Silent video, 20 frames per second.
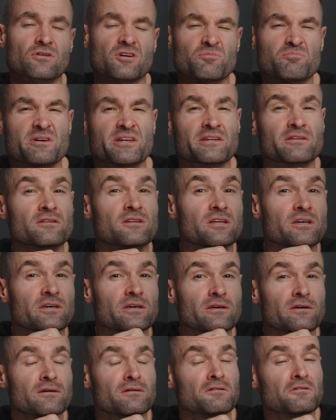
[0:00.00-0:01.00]

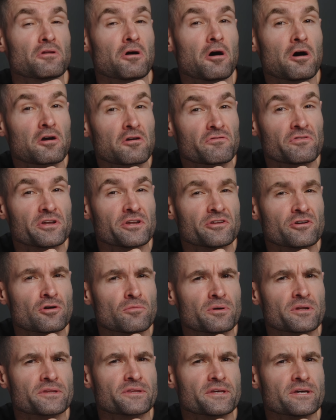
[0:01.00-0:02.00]
Admittedly, long video,
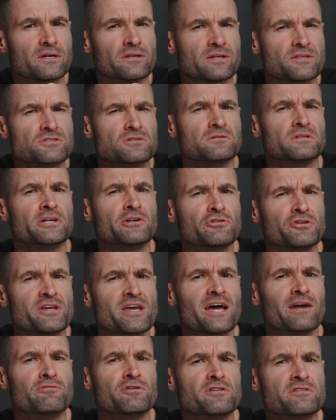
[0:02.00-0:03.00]
but again, it's
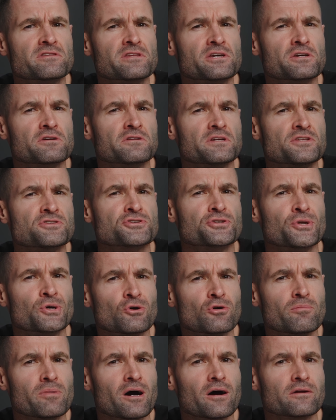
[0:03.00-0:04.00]
literally everything you need to
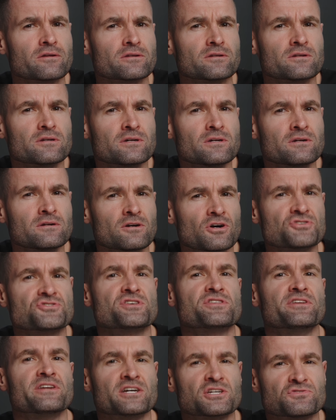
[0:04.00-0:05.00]
know about it. I'll see
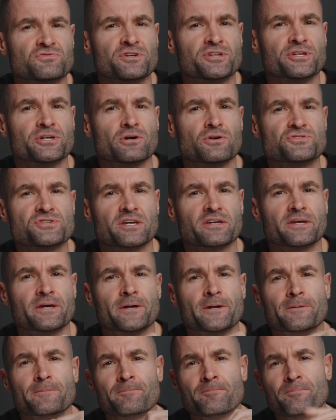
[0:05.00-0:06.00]
you in the next video. Take
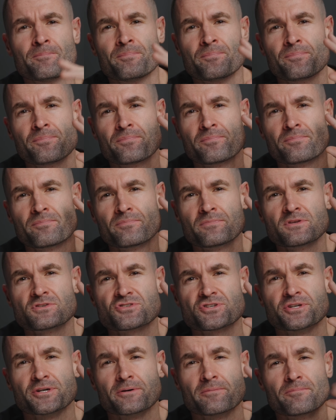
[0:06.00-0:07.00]
care.
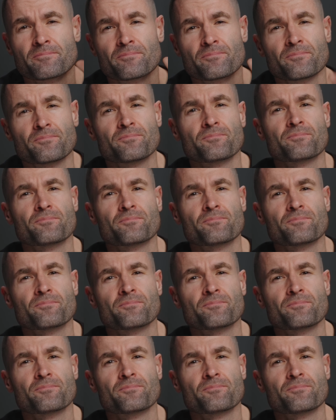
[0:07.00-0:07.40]
See ya.